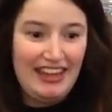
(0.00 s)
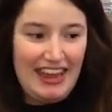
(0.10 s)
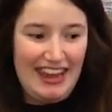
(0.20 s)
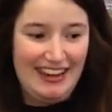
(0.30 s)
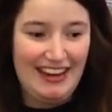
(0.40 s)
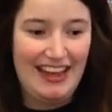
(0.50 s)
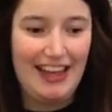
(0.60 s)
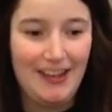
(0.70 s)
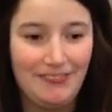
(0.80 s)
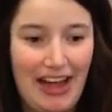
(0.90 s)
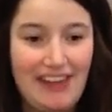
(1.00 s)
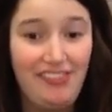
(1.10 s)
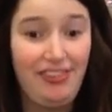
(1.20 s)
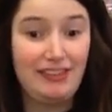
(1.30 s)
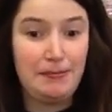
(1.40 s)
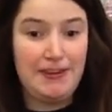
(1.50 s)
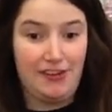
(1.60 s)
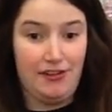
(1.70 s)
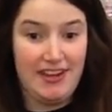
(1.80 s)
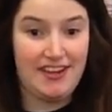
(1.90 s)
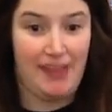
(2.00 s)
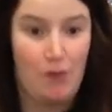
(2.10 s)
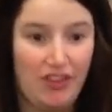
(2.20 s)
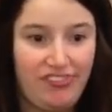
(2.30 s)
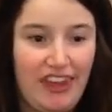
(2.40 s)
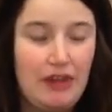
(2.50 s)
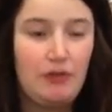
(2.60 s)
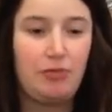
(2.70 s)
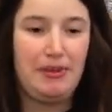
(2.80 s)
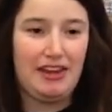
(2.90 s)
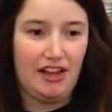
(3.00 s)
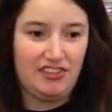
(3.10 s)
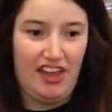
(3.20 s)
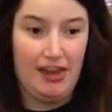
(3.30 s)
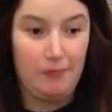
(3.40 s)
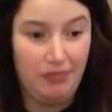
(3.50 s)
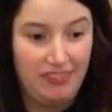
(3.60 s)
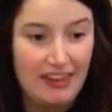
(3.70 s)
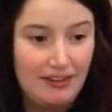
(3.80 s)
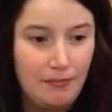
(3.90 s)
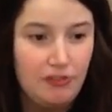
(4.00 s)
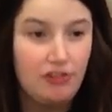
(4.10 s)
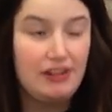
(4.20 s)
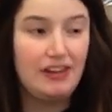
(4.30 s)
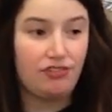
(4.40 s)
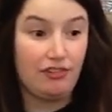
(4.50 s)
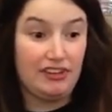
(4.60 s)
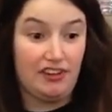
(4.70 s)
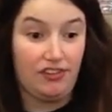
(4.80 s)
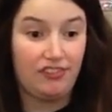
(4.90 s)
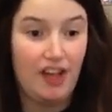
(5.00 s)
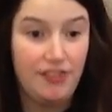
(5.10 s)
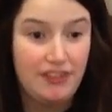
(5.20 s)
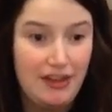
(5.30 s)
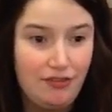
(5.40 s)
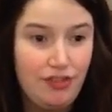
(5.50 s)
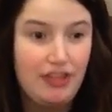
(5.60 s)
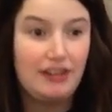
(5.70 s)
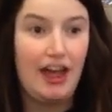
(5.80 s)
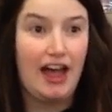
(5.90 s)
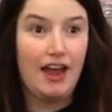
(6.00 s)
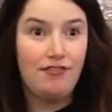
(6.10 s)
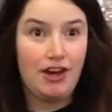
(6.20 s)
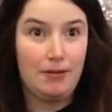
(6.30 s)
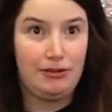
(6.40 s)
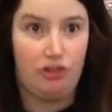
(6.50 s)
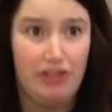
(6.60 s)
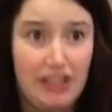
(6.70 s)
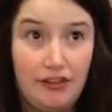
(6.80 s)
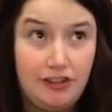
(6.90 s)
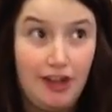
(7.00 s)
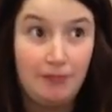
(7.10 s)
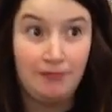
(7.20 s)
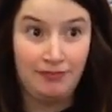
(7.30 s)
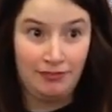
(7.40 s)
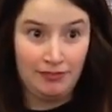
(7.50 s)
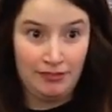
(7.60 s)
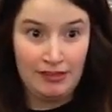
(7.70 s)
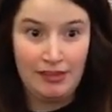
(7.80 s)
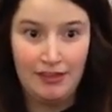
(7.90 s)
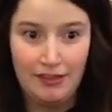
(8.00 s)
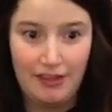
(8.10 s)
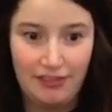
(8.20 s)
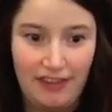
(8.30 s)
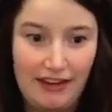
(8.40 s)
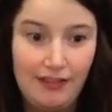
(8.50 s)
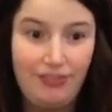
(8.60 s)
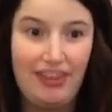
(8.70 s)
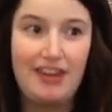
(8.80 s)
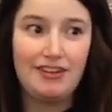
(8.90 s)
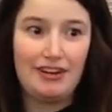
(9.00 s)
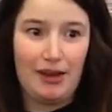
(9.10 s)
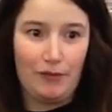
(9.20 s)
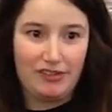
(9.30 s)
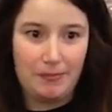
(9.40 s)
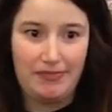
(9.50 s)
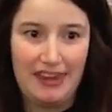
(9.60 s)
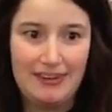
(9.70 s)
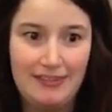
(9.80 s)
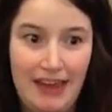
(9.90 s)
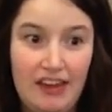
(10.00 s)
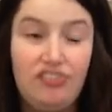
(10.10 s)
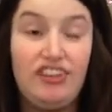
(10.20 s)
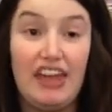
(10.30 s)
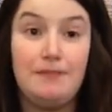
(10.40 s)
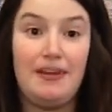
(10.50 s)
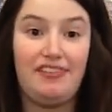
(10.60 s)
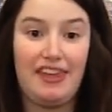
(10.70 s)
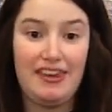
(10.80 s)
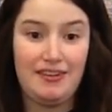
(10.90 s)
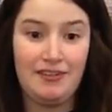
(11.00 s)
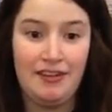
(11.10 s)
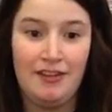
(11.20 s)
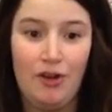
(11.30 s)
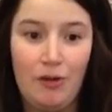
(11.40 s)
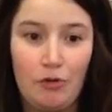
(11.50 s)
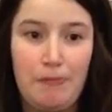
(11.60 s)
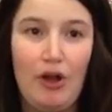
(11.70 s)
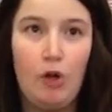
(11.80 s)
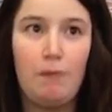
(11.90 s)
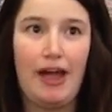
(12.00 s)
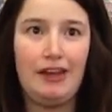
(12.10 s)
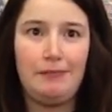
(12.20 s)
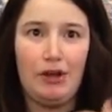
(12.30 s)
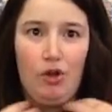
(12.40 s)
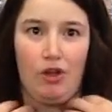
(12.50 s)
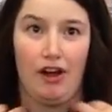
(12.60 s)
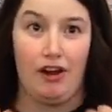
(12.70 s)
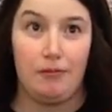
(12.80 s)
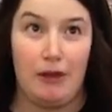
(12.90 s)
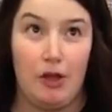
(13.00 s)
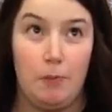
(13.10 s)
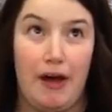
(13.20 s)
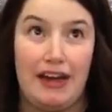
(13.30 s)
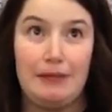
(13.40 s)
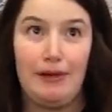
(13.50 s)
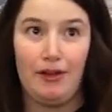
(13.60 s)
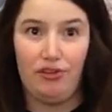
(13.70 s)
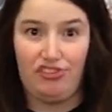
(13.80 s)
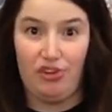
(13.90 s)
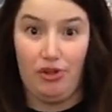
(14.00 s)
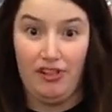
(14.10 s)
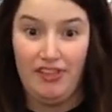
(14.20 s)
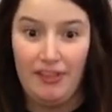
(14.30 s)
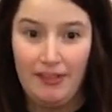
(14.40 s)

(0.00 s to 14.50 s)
And, I just like to be dirty, because I want Satan with me at all times, and if dirtiness really does call the devil, then I've got to be dirty all the time. Because I love Satan, and I worship Satan. I stand by Satan with my whole mind, my whole heart, my whole body, my whole soul,